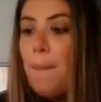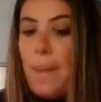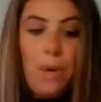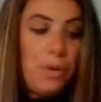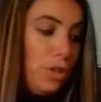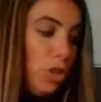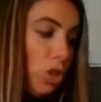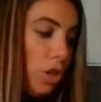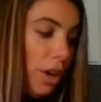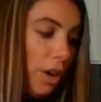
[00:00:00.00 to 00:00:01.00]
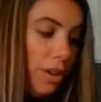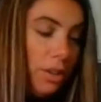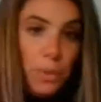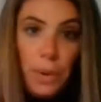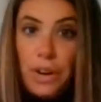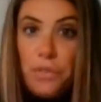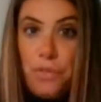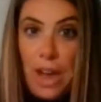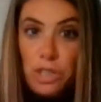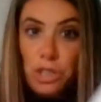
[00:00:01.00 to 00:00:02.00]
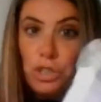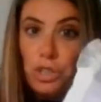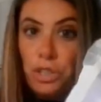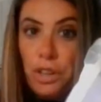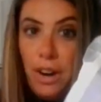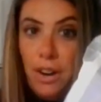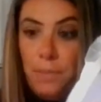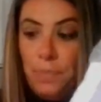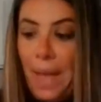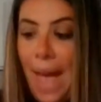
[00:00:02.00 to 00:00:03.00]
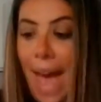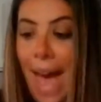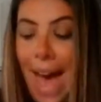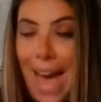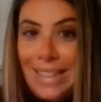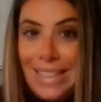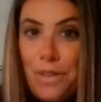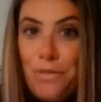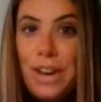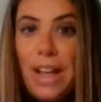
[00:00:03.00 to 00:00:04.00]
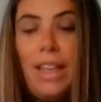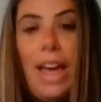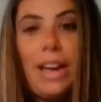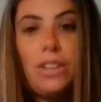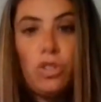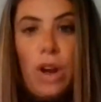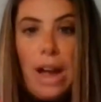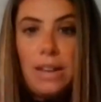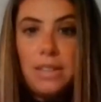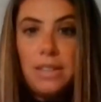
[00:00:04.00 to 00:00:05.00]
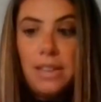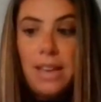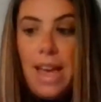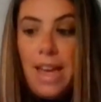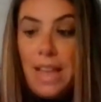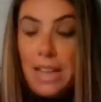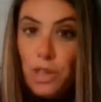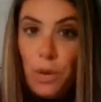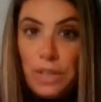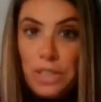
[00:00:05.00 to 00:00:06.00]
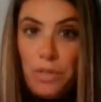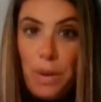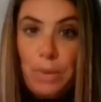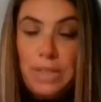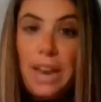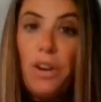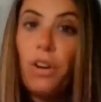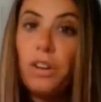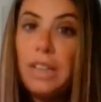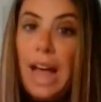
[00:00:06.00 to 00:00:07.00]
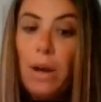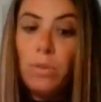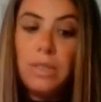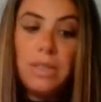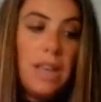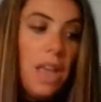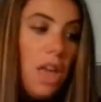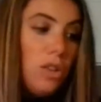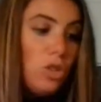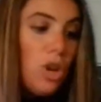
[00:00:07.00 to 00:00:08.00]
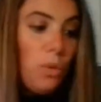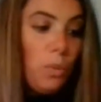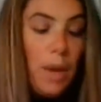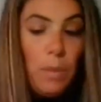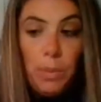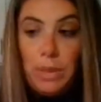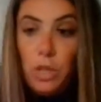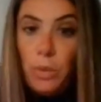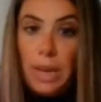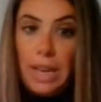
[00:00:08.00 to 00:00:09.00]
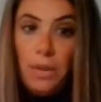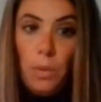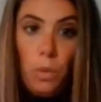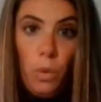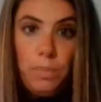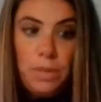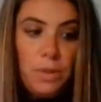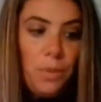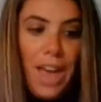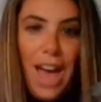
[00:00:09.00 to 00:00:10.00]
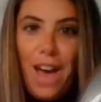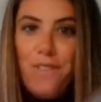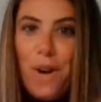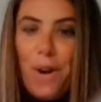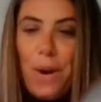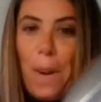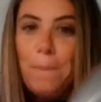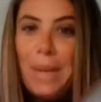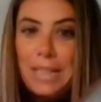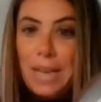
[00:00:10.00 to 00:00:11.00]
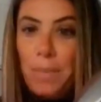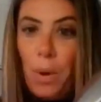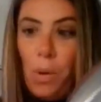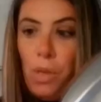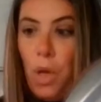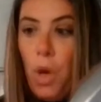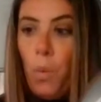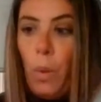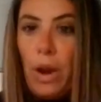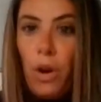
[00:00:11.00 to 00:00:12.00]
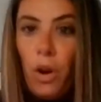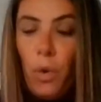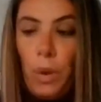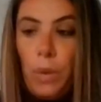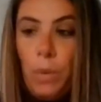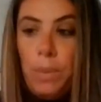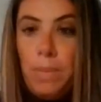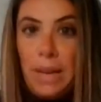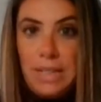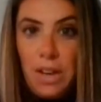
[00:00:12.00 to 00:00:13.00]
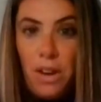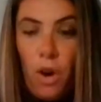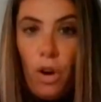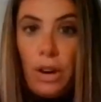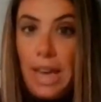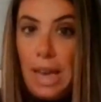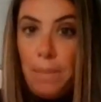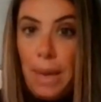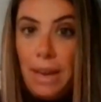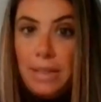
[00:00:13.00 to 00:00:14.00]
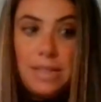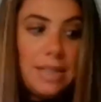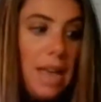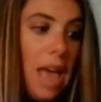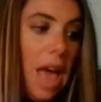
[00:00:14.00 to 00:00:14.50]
powdered sugar, confectioner sugar, and vanilla extract. And that's going to represent our clouds. So the way we'll be doing it, whoops, we have our mixing bowl where we will be mixing our cake mix.